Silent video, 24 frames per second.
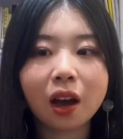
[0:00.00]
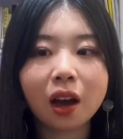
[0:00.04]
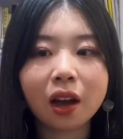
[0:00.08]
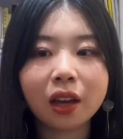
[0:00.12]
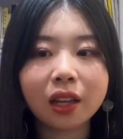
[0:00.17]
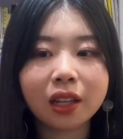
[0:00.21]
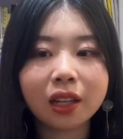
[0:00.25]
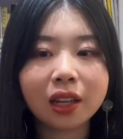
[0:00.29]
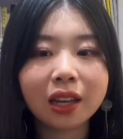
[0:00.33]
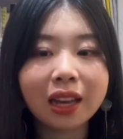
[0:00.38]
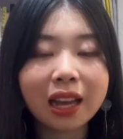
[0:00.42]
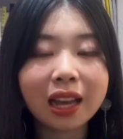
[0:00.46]

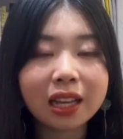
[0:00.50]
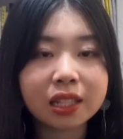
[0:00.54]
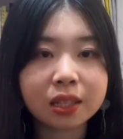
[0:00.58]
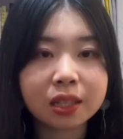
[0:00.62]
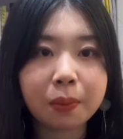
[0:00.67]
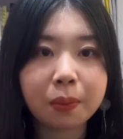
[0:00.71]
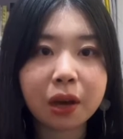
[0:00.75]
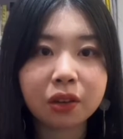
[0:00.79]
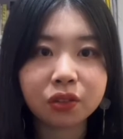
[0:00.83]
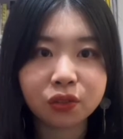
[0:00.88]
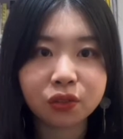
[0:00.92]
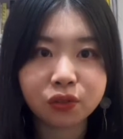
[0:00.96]
in less
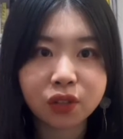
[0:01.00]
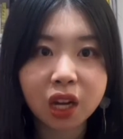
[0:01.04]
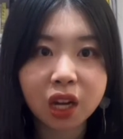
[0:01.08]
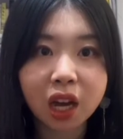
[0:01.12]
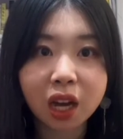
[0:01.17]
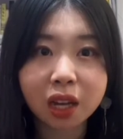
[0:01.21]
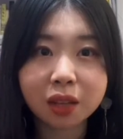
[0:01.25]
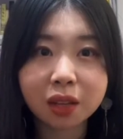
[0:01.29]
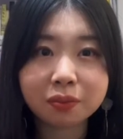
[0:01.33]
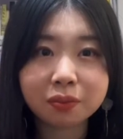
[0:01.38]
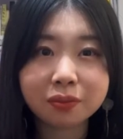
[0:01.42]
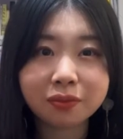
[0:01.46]
amount of
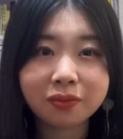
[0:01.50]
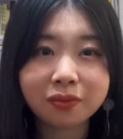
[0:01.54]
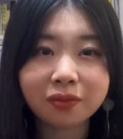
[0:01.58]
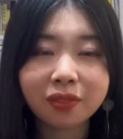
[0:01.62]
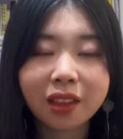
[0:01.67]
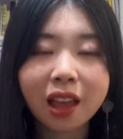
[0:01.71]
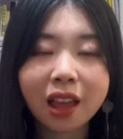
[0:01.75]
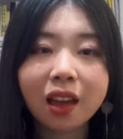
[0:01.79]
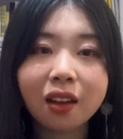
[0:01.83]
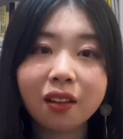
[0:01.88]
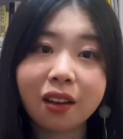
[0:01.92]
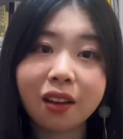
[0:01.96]
time,
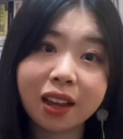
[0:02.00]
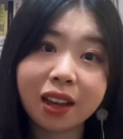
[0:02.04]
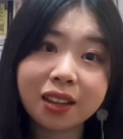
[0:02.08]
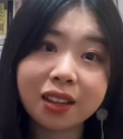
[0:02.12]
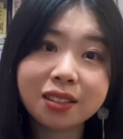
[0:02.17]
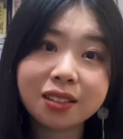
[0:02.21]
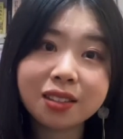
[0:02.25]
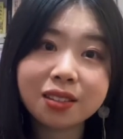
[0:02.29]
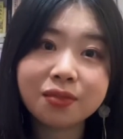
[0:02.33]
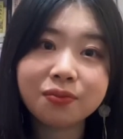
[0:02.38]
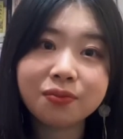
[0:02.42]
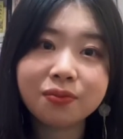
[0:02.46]

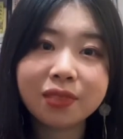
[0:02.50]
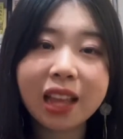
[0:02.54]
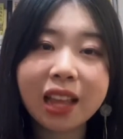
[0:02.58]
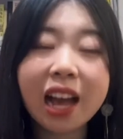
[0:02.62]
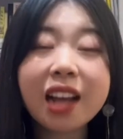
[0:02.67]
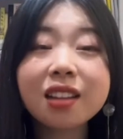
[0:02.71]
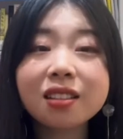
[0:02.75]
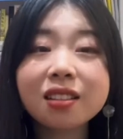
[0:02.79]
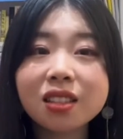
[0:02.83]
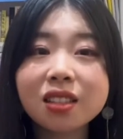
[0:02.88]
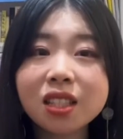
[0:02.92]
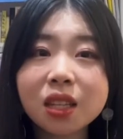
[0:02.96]
right?
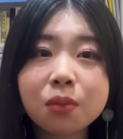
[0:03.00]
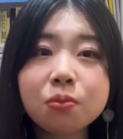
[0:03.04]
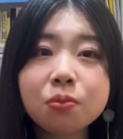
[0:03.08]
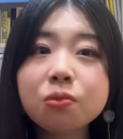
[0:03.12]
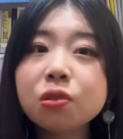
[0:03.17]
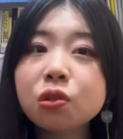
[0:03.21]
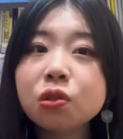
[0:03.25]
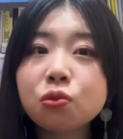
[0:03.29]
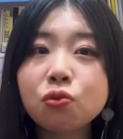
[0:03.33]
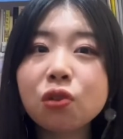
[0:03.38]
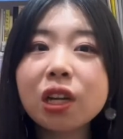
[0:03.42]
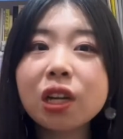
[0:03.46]
That
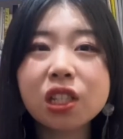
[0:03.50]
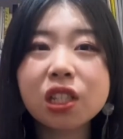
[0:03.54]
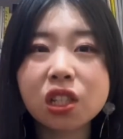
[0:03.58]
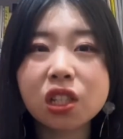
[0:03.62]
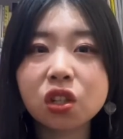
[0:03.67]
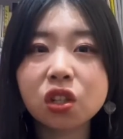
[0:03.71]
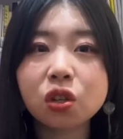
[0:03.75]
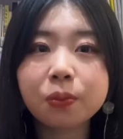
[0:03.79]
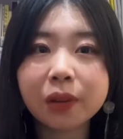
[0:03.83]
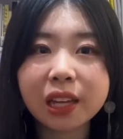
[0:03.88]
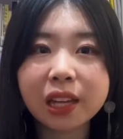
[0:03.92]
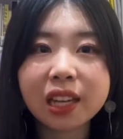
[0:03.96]
seems really
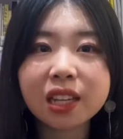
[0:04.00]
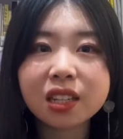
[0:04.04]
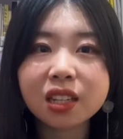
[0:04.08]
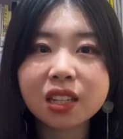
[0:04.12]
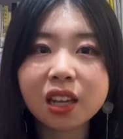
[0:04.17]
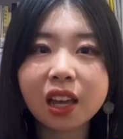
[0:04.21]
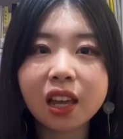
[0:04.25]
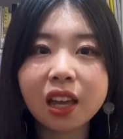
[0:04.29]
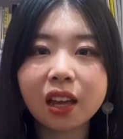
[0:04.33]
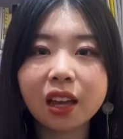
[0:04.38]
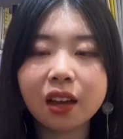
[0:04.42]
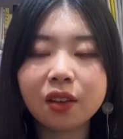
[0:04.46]
stupid
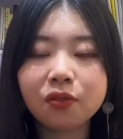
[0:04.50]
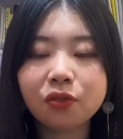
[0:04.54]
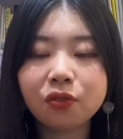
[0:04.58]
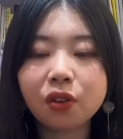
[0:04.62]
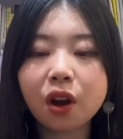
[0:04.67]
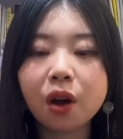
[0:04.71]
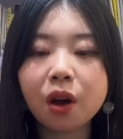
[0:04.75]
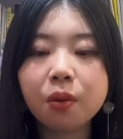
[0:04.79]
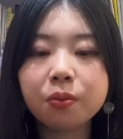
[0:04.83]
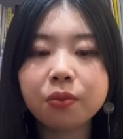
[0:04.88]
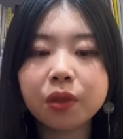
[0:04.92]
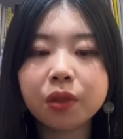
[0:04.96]

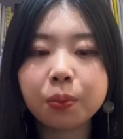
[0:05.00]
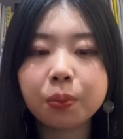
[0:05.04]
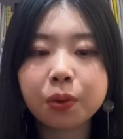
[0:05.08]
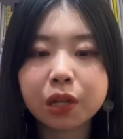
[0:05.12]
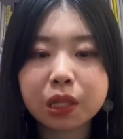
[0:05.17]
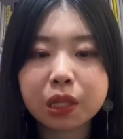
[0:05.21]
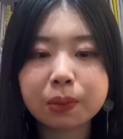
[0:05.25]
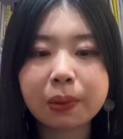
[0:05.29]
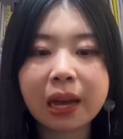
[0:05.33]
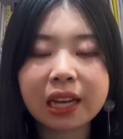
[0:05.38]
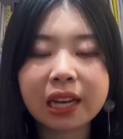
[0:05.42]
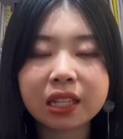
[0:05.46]
from the
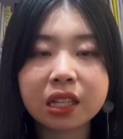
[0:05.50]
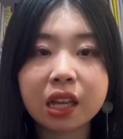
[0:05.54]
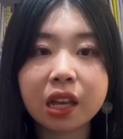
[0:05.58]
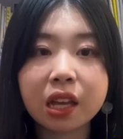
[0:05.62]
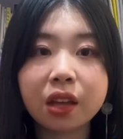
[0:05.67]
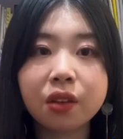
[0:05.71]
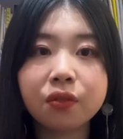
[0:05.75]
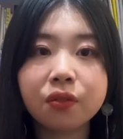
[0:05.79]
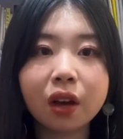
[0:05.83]
perspective